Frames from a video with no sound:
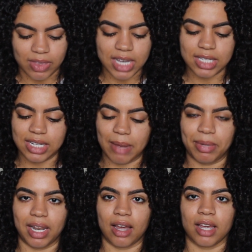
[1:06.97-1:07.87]
This is not
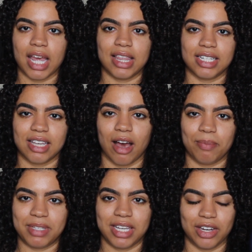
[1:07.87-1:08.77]
belonging in the
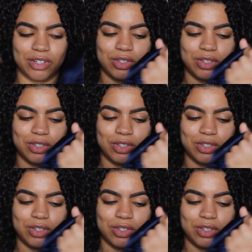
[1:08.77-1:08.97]
top tier.